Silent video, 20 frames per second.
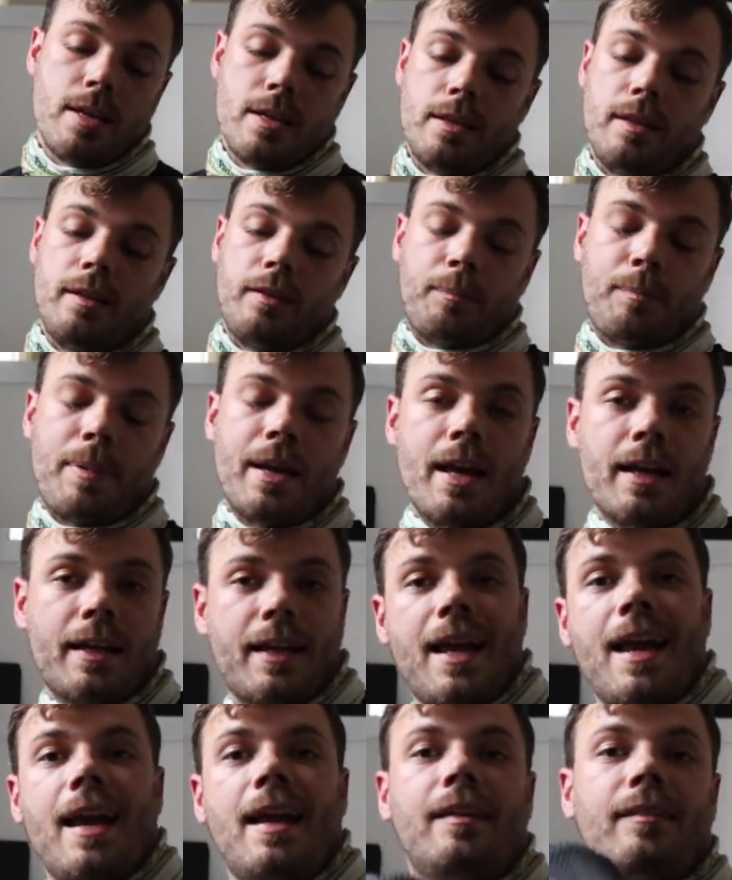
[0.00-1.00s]
This pack
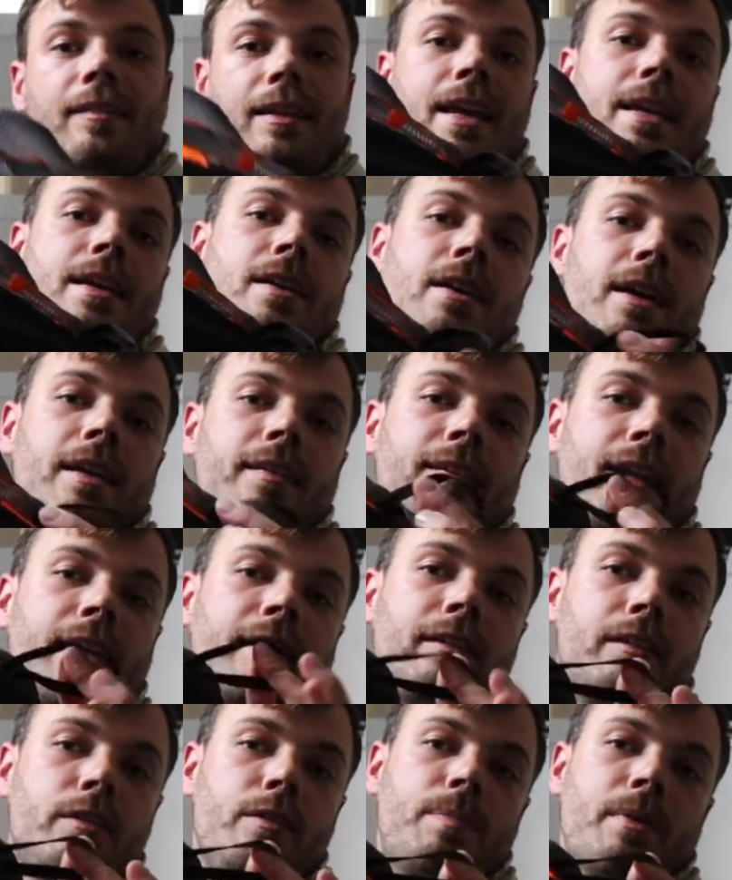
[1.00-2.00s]
has a ice
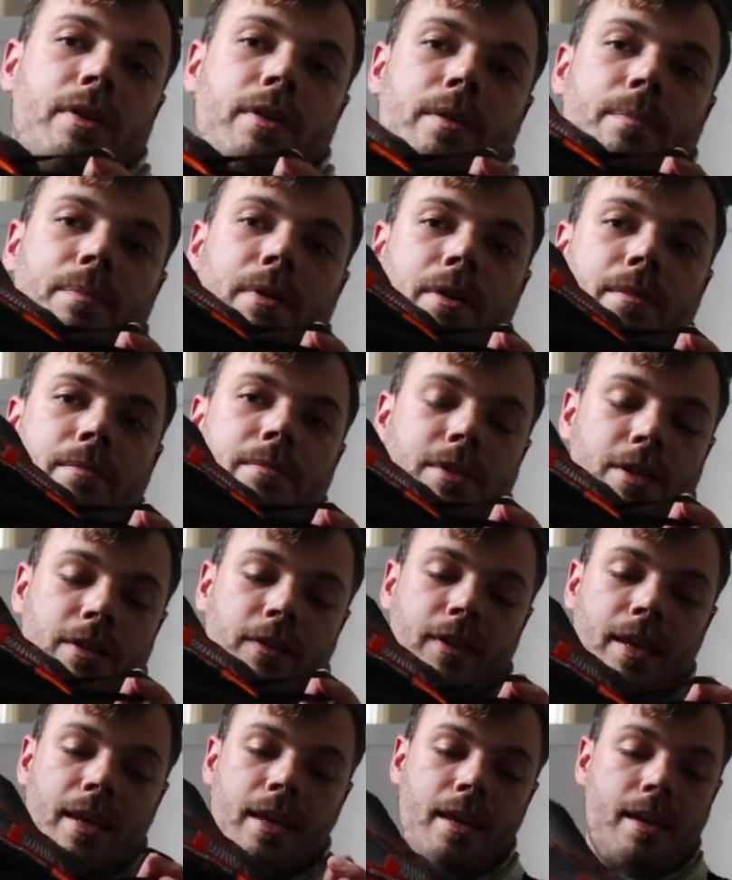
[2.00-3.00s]
axe loop on the bottom
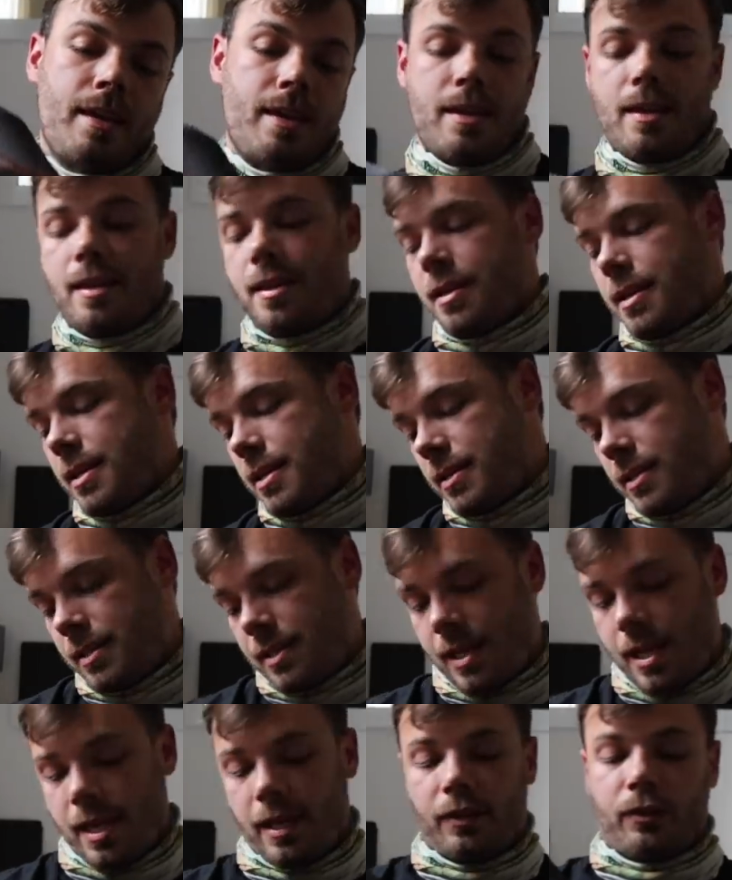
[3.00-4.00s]
just here,
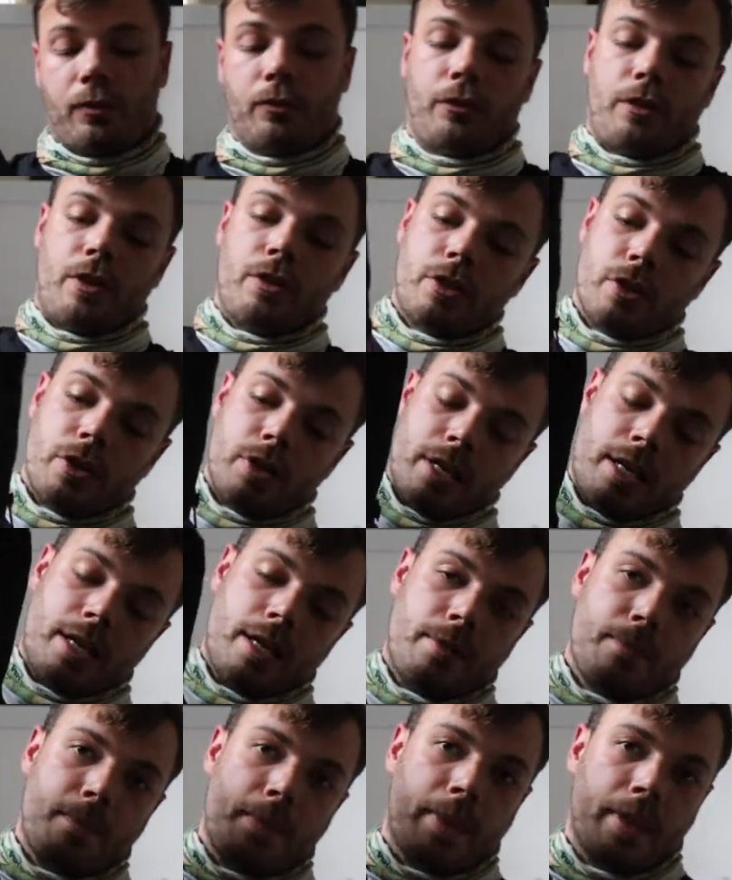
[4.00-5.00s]
and it's also got
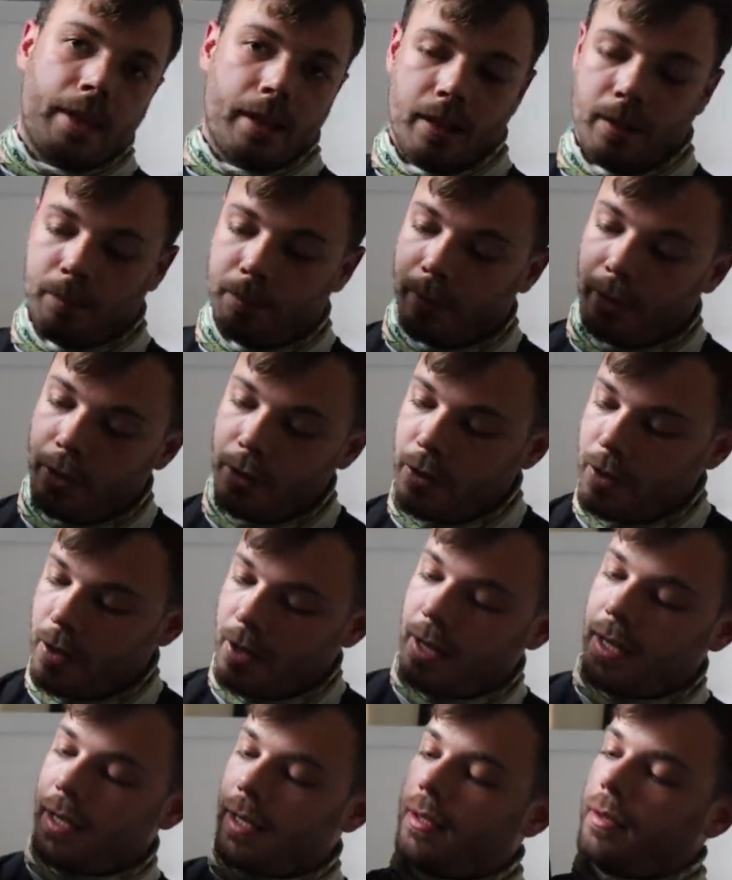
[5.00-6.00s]
a blue
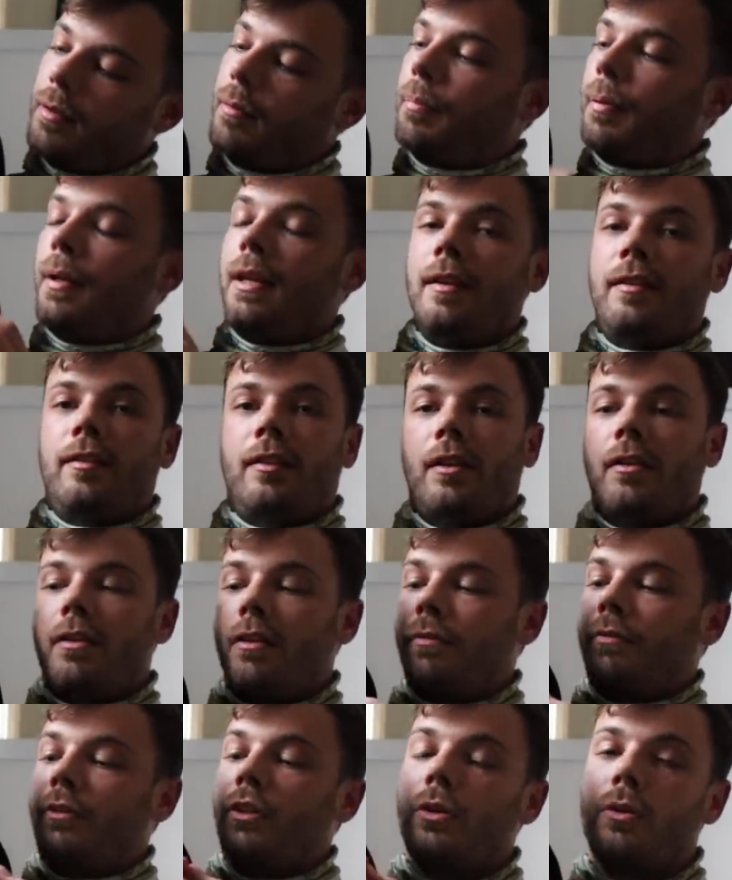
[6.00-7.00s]
piece
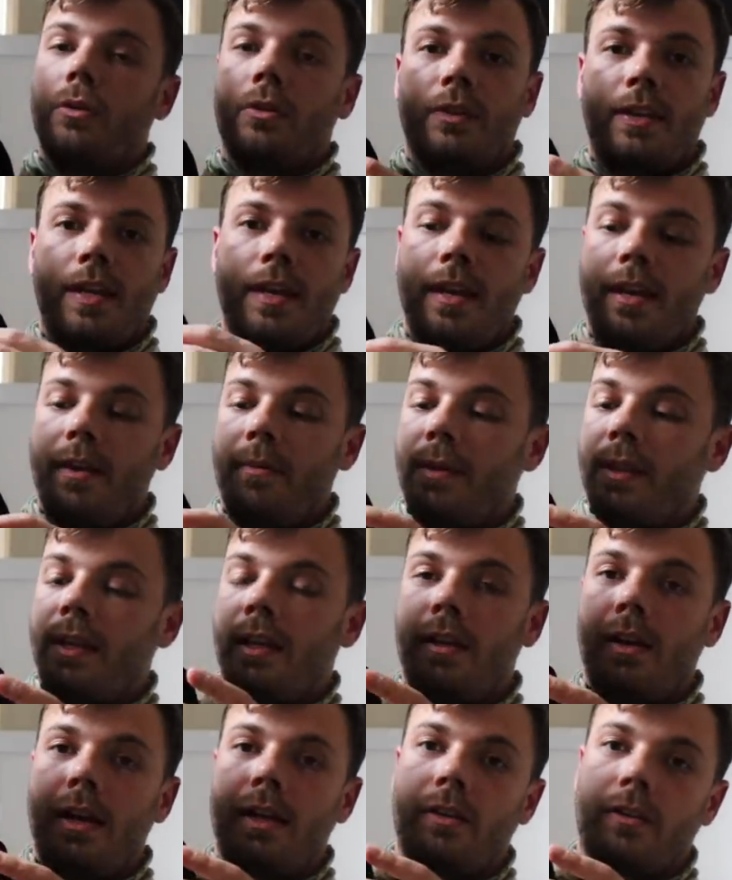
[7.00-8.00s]
of cord here with a
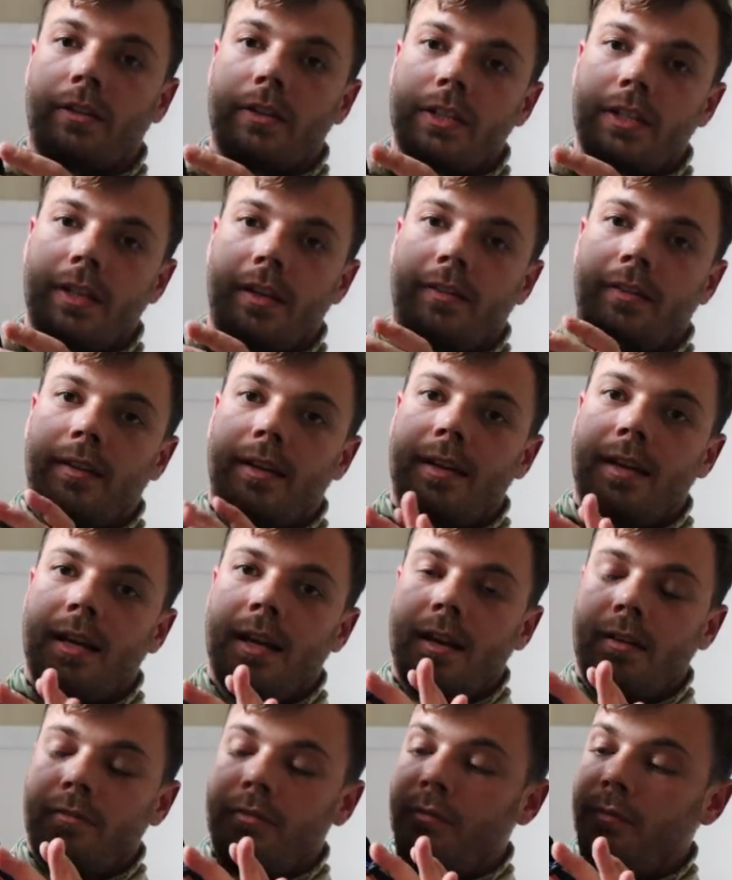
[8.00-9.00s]
line lock adjuster
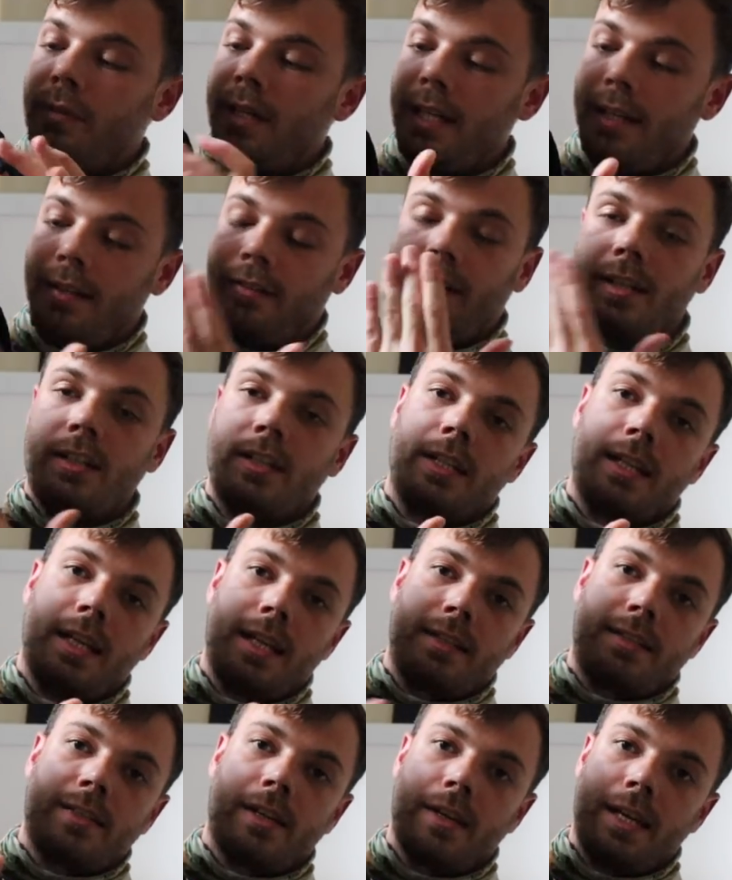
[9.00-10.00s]
for really cinching
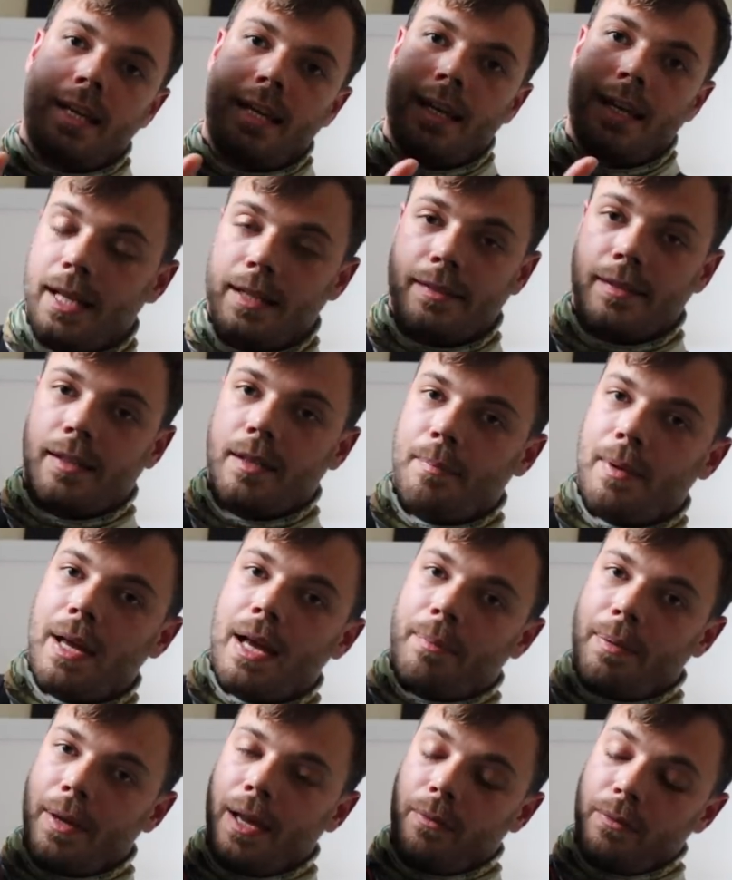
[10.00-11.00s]
it tight into the
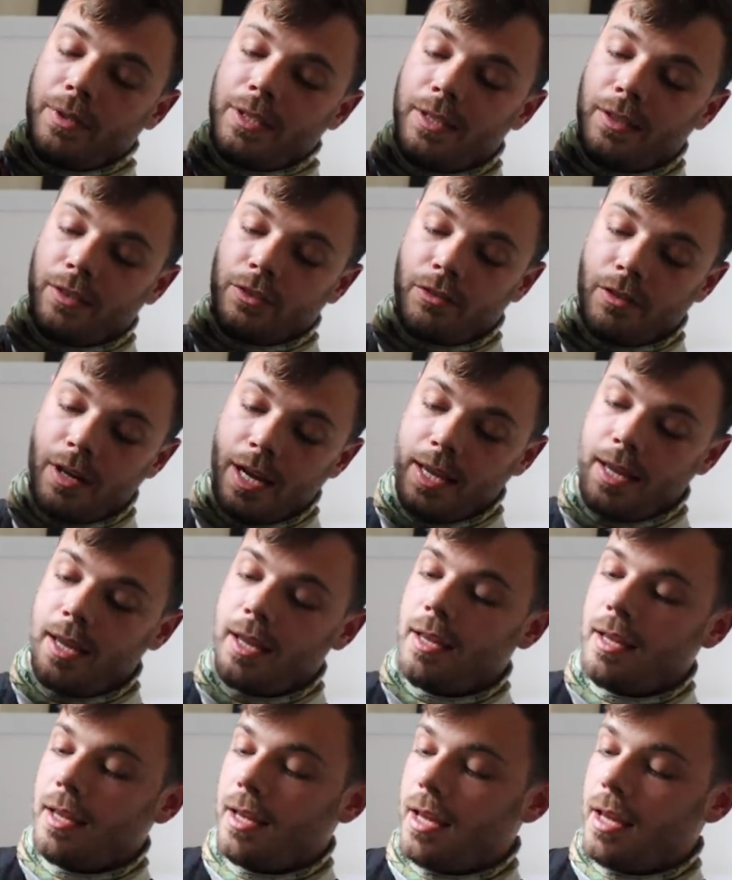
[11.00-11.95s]
backpack, which is great.